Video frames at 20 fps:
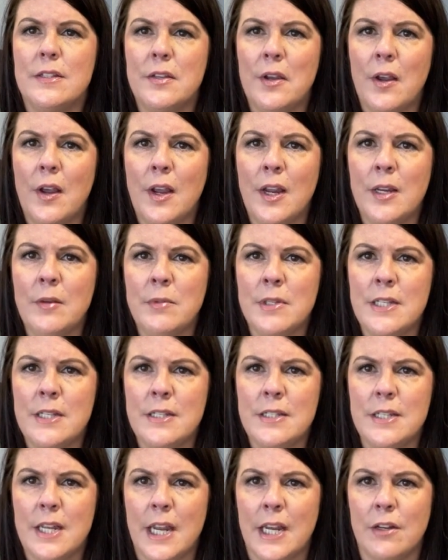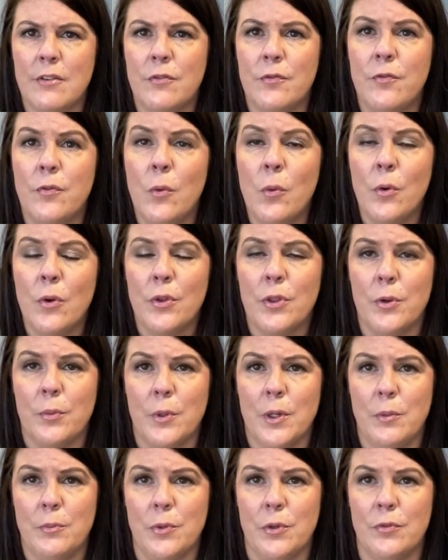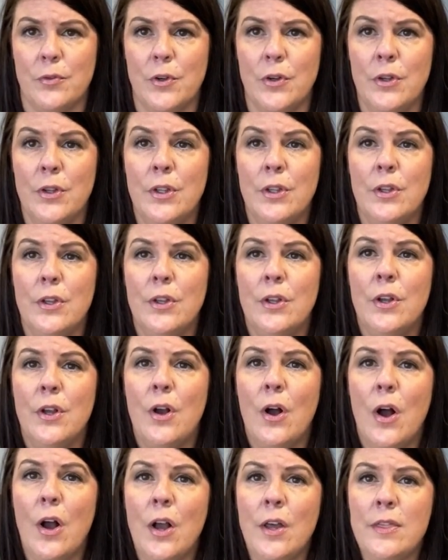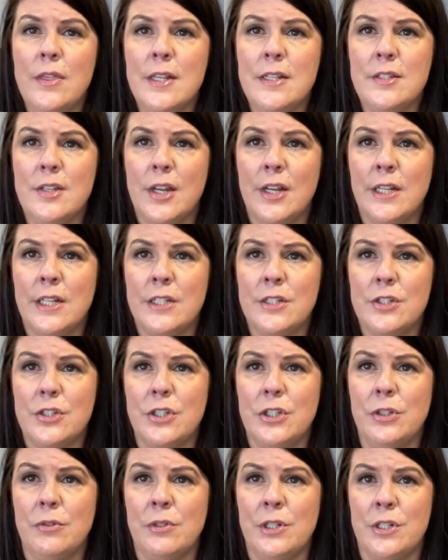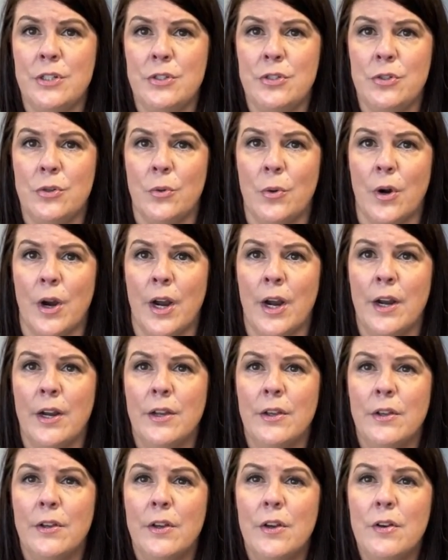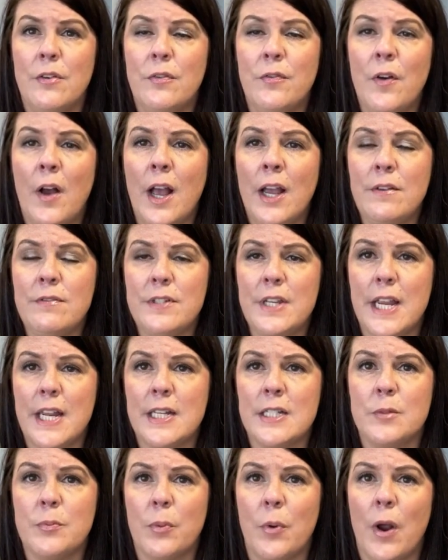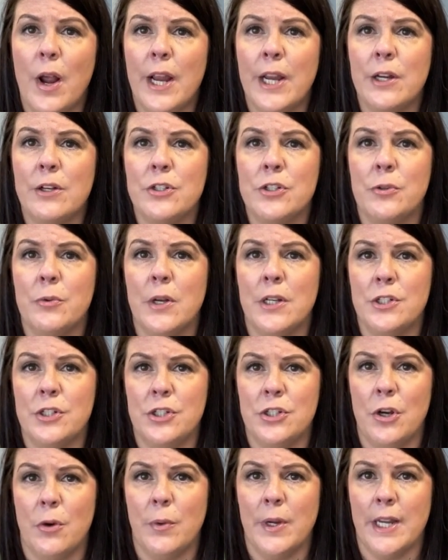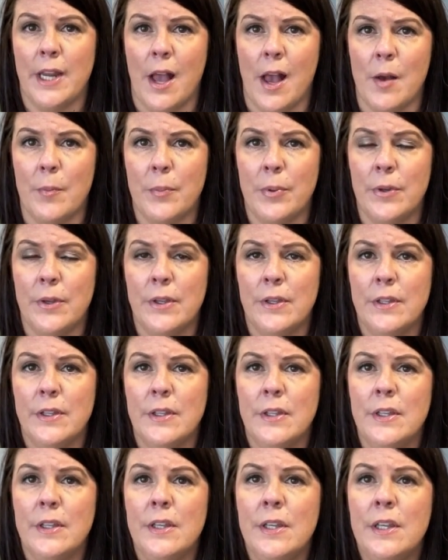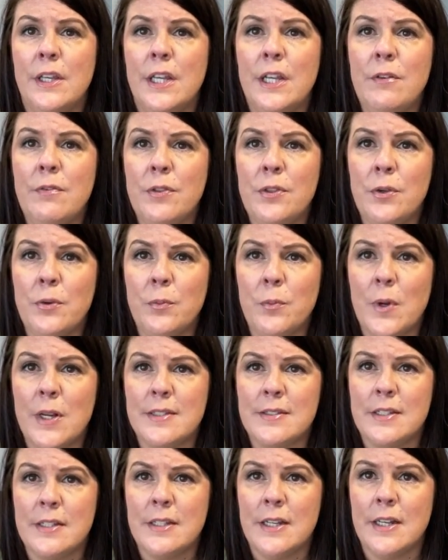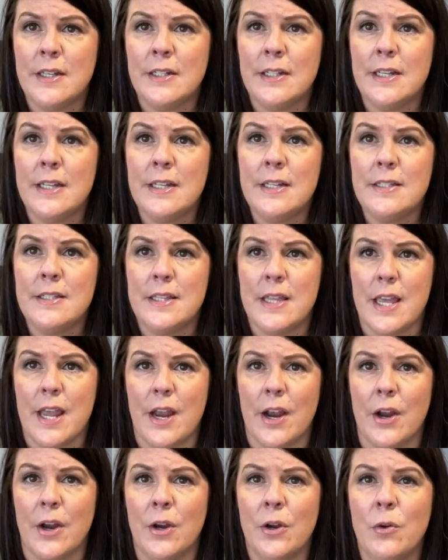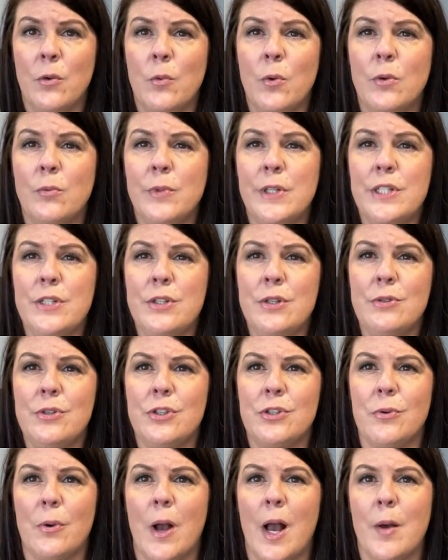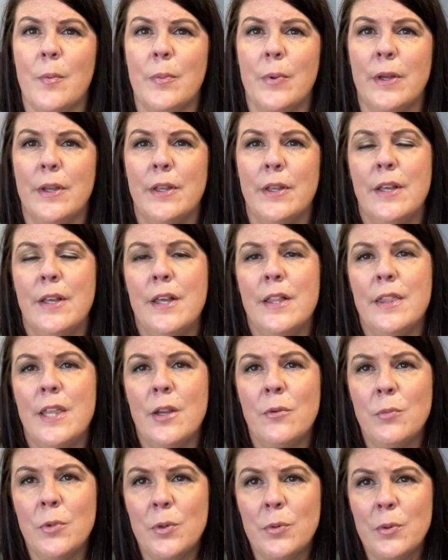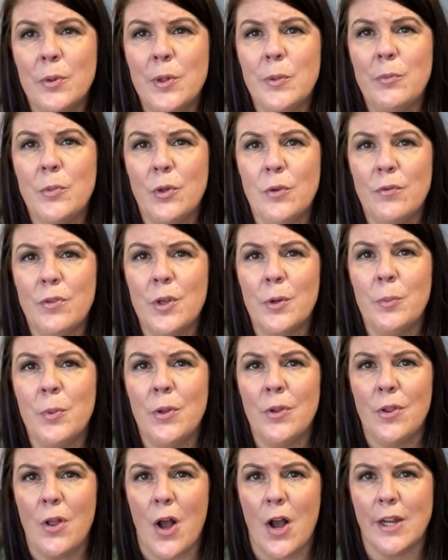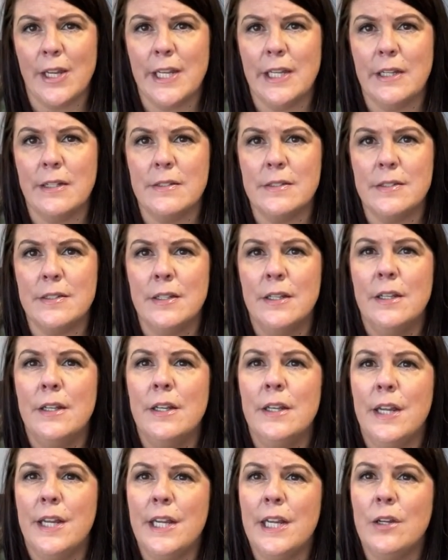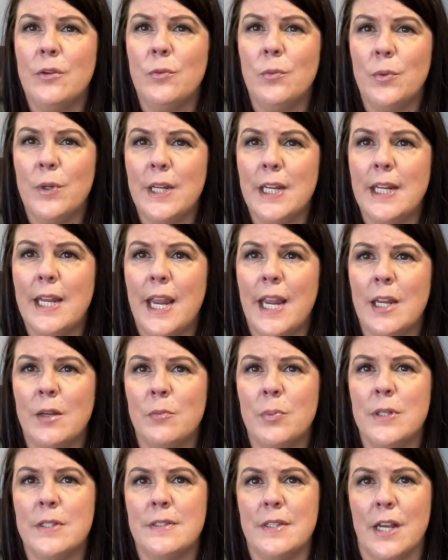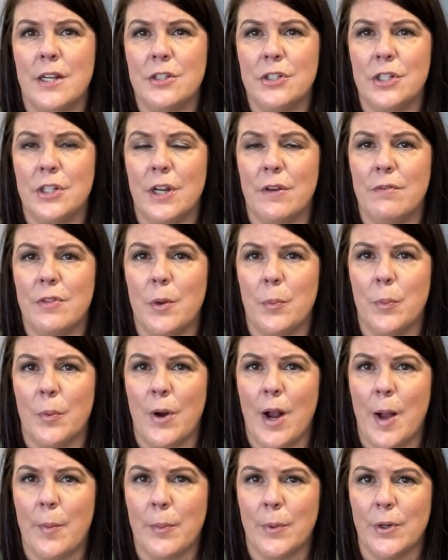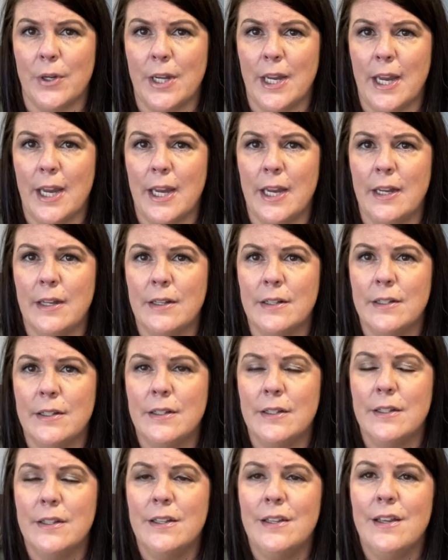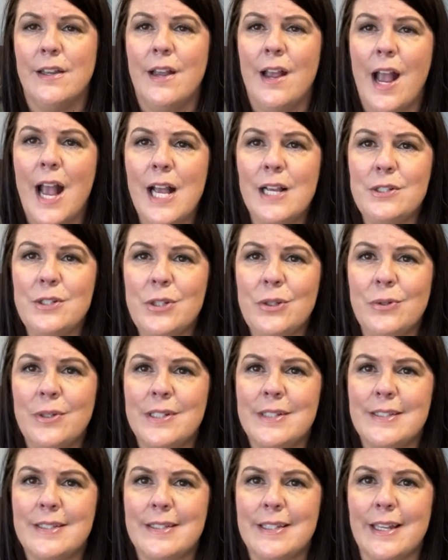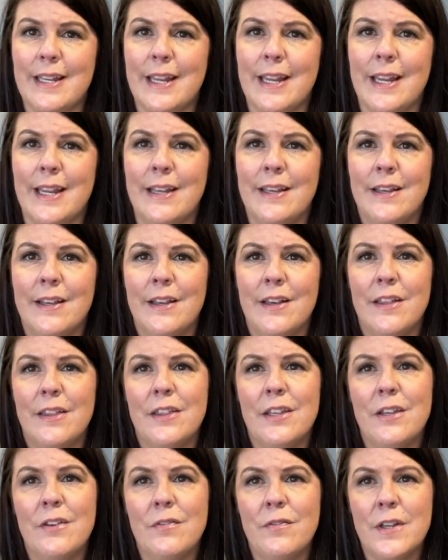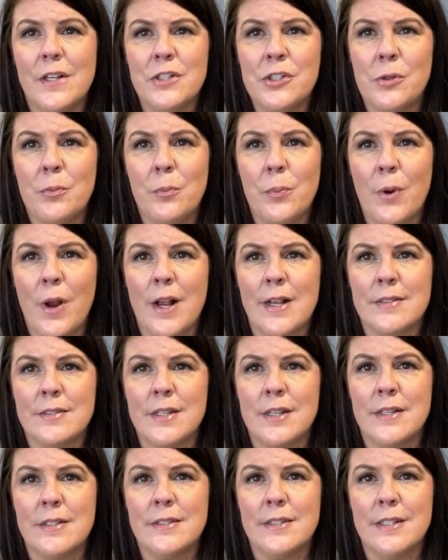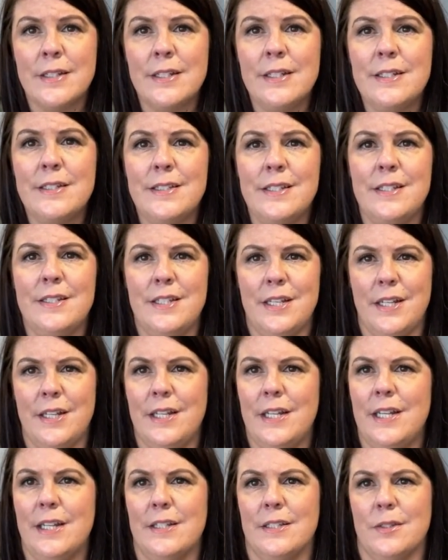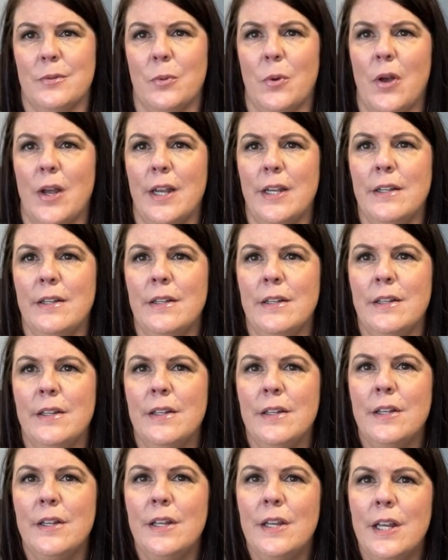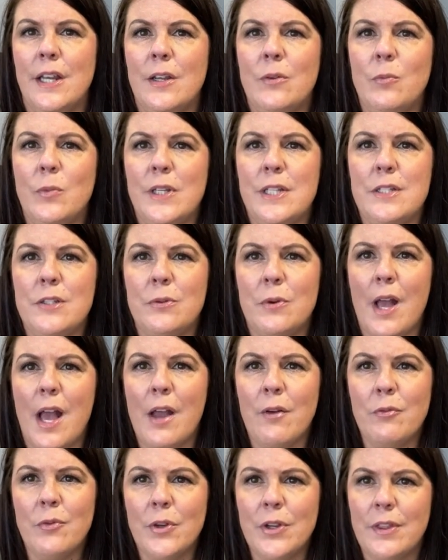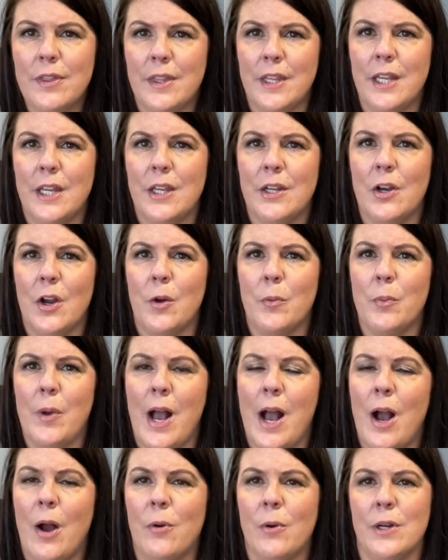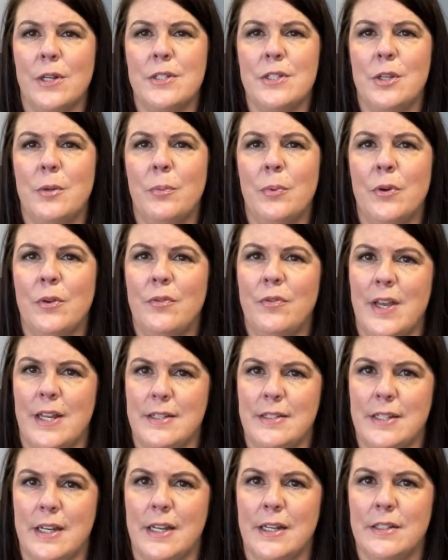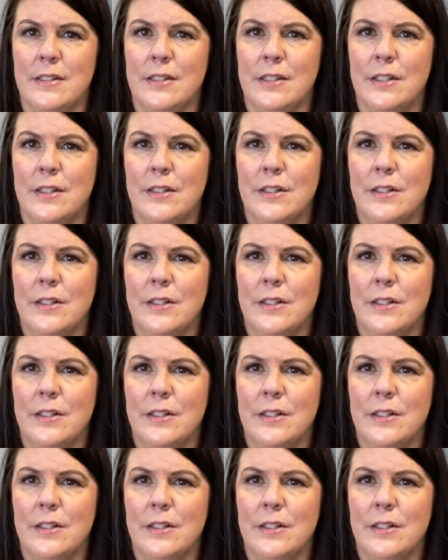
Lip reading: time and date for the removal on the tenant's unit door 5 days prior to us showing up. If the resident is there when we do show up, then we remove their belongings and regain possession of the property. As you can see, the eviction process is a tedious one, and we do everything in our power to prevent it.